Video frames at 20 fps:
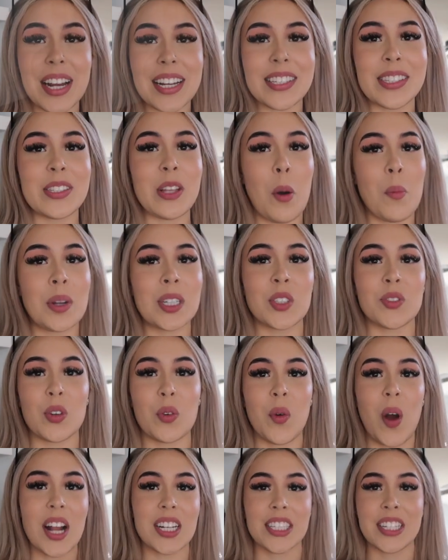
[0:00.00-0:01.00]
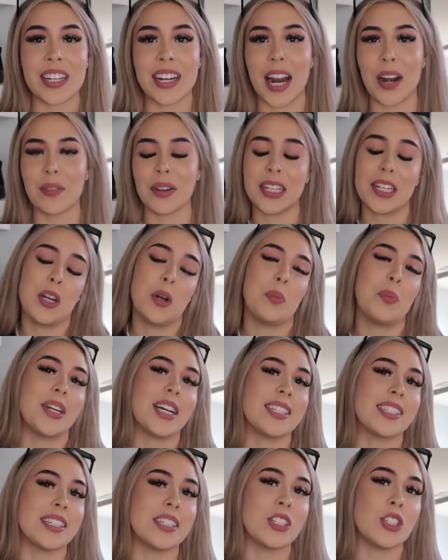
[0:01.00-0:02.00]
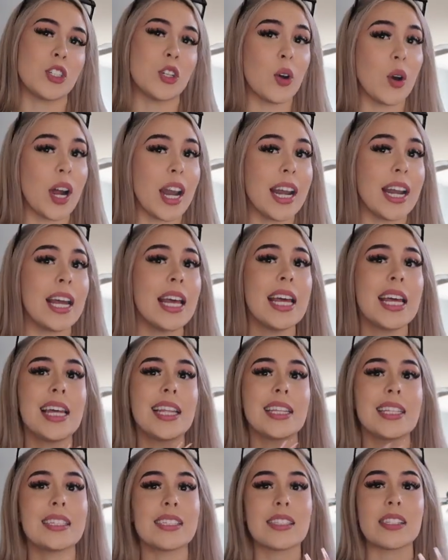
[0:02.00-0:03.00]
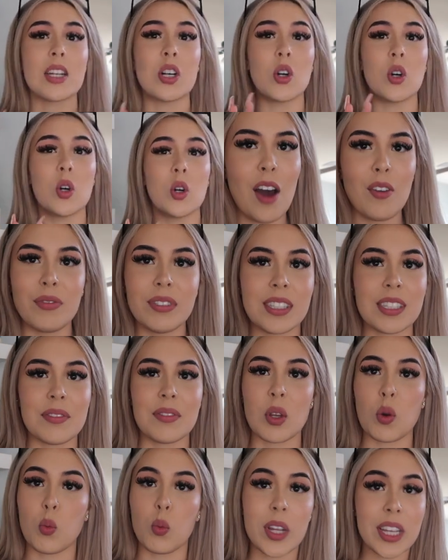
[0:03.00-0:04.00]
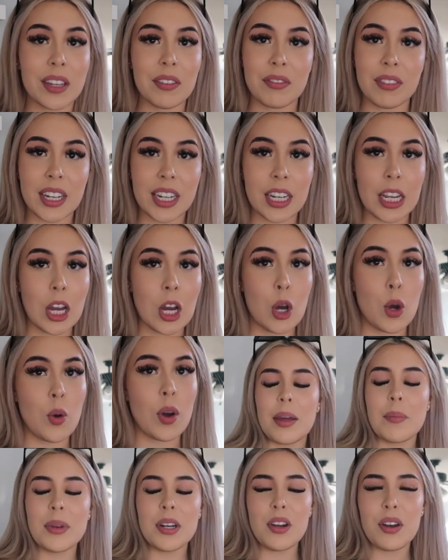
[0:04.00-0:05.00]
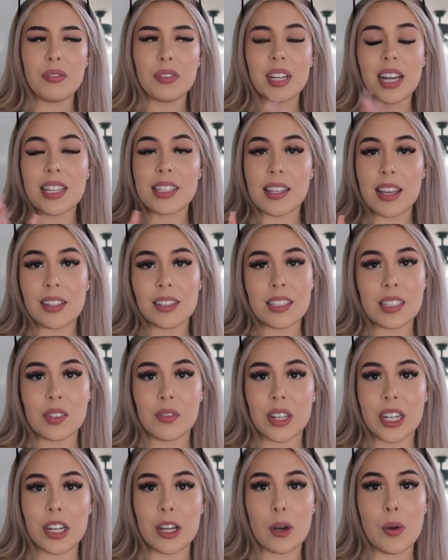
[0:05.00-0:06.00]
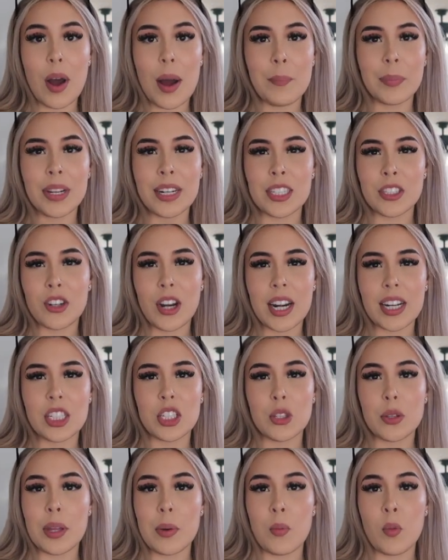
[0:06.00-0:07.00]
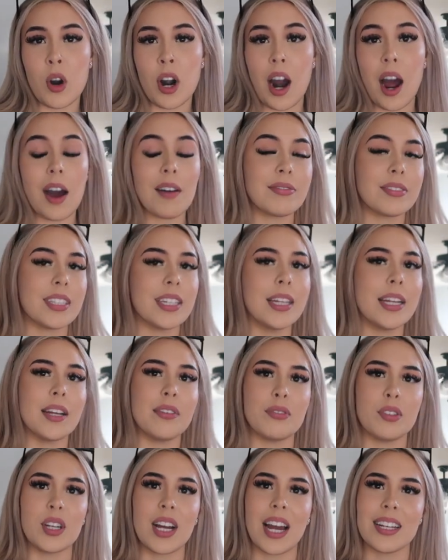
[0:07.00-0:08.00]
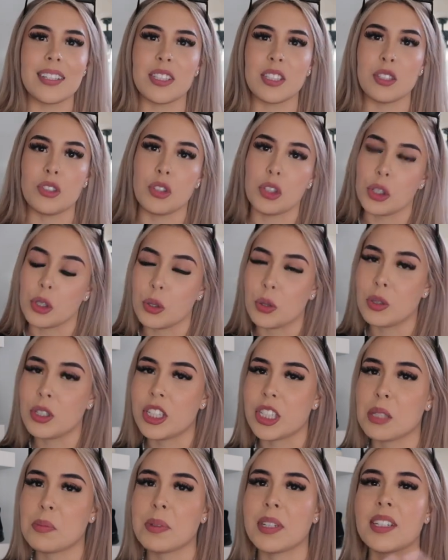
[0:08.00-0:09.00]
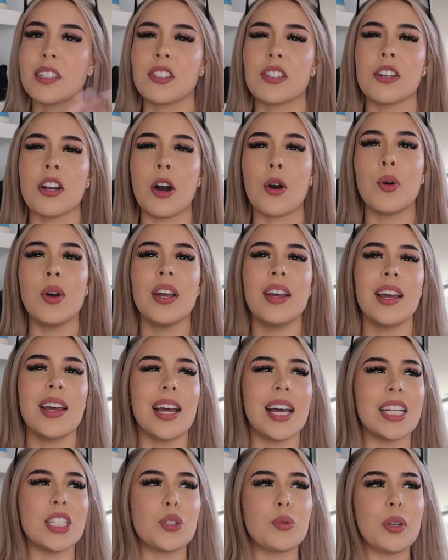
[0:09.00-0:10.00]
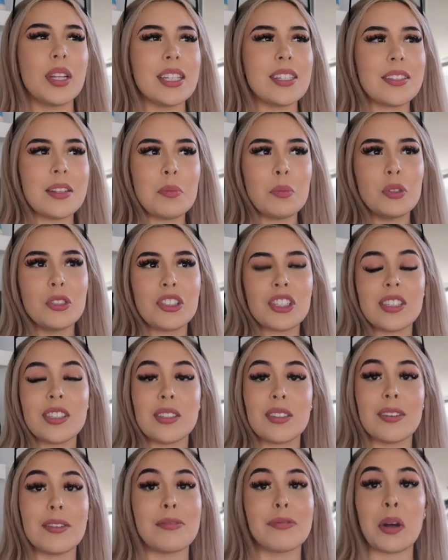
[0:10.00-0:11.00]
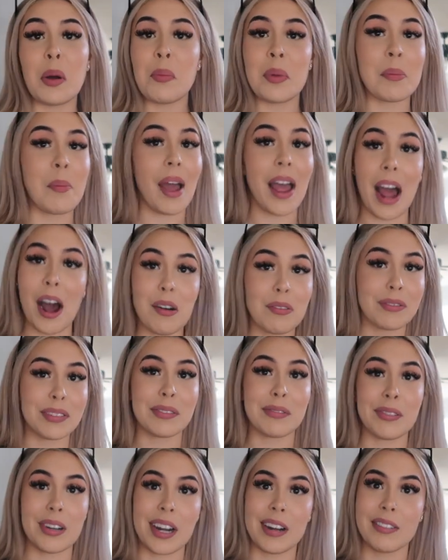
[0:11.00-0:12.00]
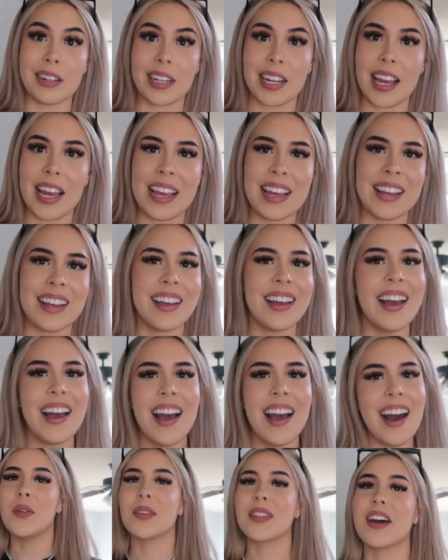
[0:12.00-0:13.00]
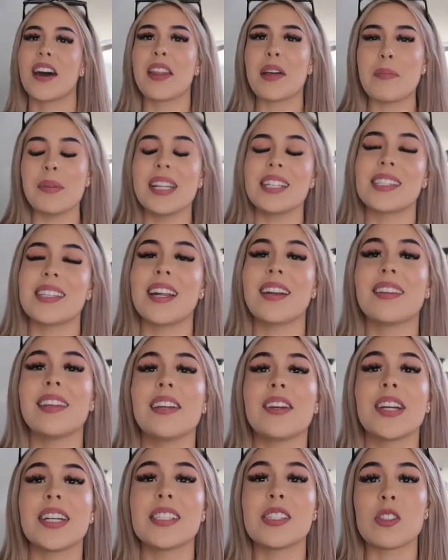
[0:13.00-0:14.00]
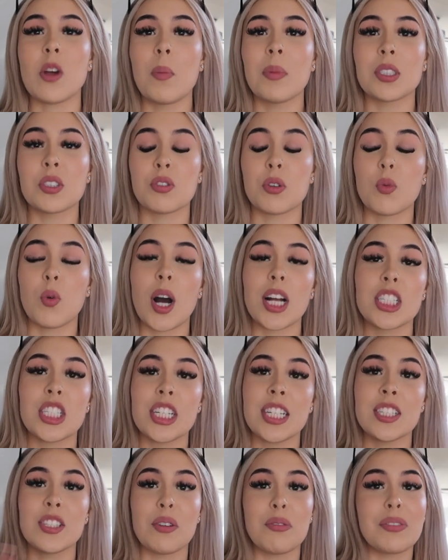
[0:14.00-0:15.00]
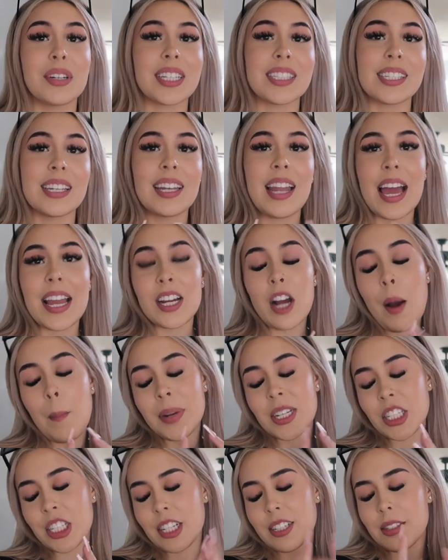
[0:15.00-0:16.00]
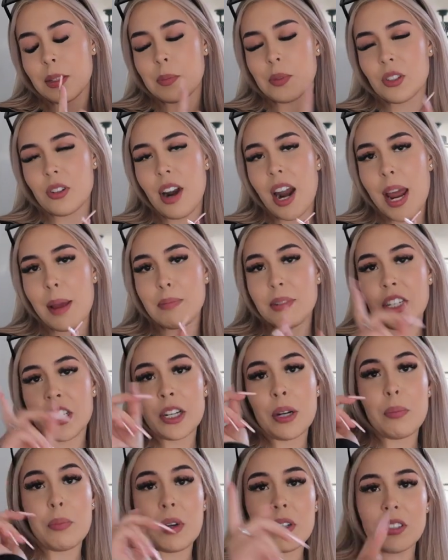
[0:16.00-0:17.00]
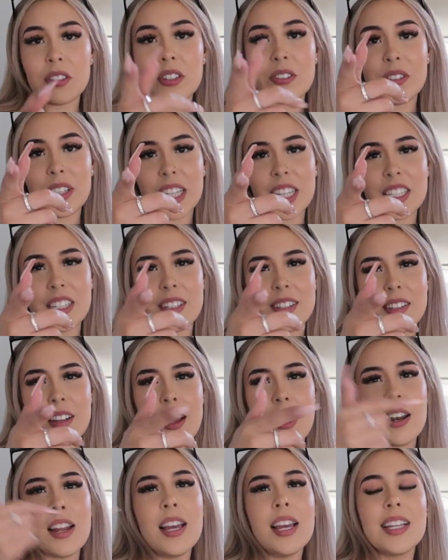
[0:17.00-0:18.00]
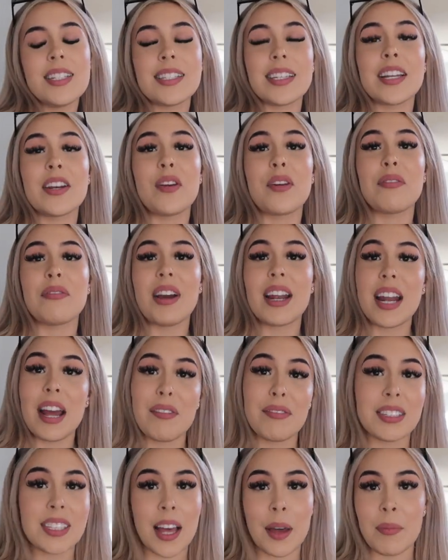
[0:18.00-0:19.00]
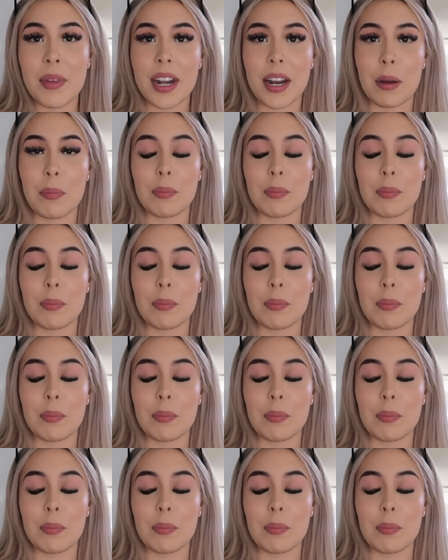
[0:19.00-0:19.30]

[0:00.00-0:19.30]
guys so much for watching. I really hope you guys enjoyed this little outfits of the week video. Let me know if you guys like this video. I'm gonna try to do them more often if you guys do, just because, you know, it's really simple just filming my outfit for every day. With all that being said, thank you guys so much for watching. Don't forget to like, comment, share, subscribe, turn your post notifications on to get notified every time that I